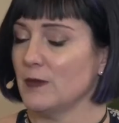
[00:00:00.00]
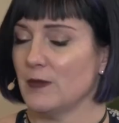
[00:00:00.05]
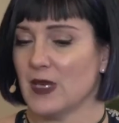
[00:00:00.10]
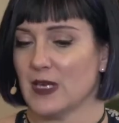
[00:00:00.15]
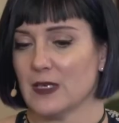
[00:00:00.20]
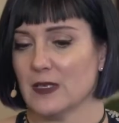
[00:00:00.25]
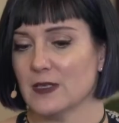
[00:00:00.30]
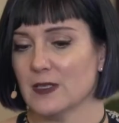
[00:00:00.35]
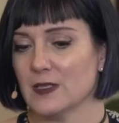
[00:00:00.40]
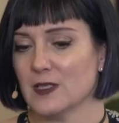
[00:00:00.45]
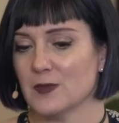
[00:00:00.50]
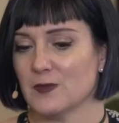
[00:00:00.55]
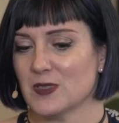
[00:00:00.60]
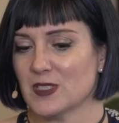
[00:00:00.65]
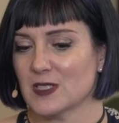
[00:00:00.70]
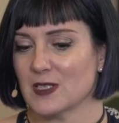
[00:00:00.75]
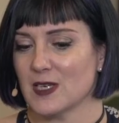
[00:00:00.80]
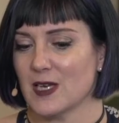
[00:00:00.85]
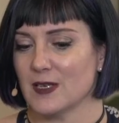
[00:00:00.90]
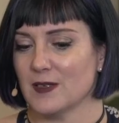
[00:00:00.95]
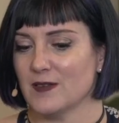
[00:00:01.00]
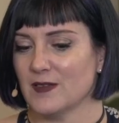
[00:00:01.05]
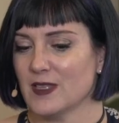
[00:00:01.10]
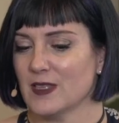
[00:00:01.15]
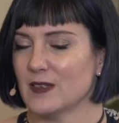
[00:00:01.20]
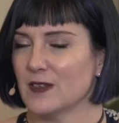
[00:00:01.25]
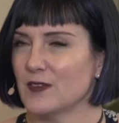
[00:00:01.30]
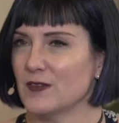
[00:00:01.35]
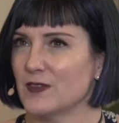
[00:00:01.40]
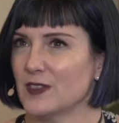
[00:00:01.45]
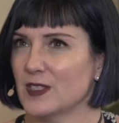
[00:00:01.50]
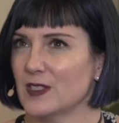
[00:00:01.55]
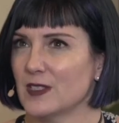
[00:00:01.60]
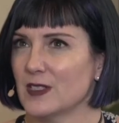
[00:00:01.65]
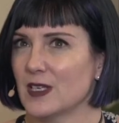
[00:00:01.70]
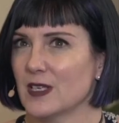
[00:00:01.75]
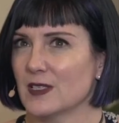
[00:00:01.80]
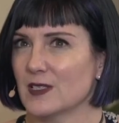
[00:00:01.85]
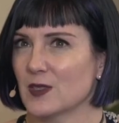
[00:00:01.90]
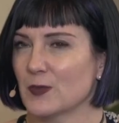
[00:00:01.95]
mechanisms to kind of think of
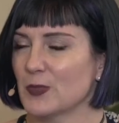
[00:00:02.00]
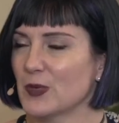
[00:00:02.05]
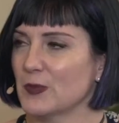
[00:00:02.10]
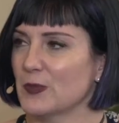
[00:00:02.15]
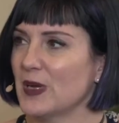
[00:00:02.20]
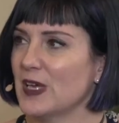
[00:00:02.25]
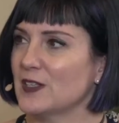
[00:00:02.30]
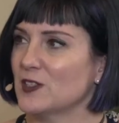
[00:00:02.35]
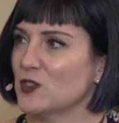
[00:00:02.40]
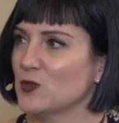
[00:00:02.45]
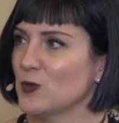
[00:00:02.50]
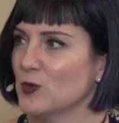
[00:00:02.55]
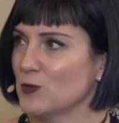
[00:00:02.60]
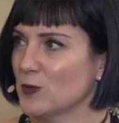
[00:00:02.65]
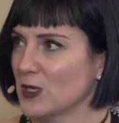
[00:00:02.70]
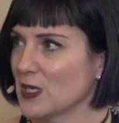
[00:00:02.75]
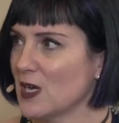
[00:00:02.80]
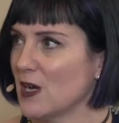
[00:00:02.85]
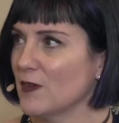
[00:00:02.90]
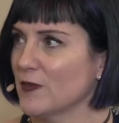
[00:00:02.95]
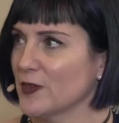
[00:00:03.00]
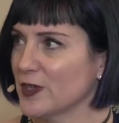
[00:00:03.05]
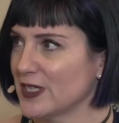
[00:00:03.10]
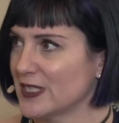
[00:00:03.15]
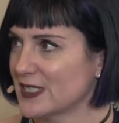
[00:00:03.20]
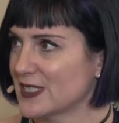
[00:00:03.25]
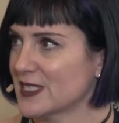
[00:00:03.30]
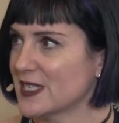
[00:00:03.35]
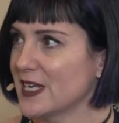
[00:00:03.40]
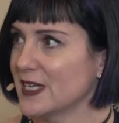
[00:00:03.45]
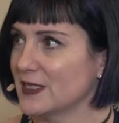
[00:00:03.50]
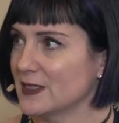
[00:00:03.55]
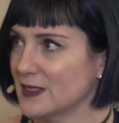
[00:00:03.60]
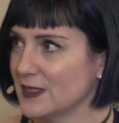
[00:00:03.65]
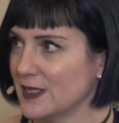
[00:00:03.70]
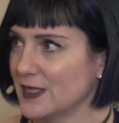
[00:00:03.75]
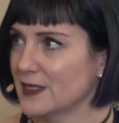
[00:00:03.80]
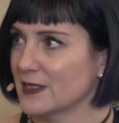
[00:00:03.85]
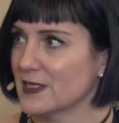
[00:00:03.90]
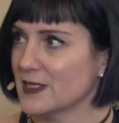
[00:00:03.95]
it as a perpetual recovery state
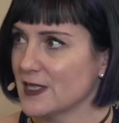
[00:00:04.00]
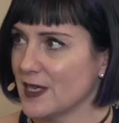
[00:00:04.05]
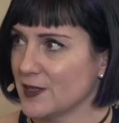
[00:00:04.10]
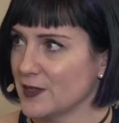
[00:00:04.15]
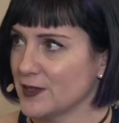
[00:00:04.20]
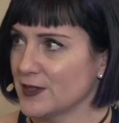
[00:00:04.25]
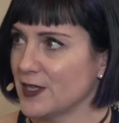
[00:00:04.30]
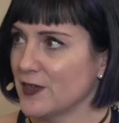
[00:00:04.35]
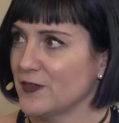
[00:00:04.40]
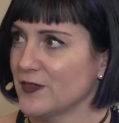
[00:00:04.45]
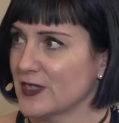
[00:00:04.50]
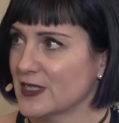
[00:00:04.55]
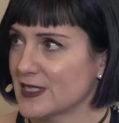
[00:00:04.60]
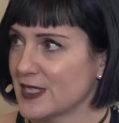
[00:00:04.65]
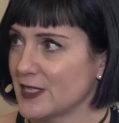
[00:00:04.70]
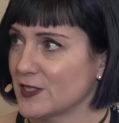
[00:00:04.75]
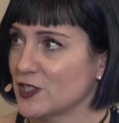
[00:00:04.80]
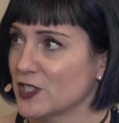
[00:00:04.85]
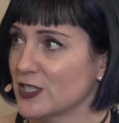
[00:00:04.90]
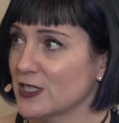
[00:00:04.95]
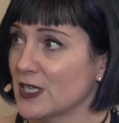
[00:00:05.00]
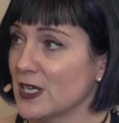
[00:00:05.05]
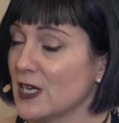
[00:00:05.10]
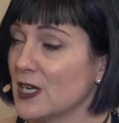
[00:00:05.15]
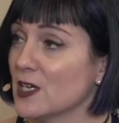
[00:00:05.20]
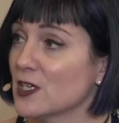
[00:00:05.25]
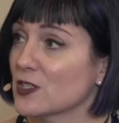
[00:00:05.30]
inside our Delphix engine.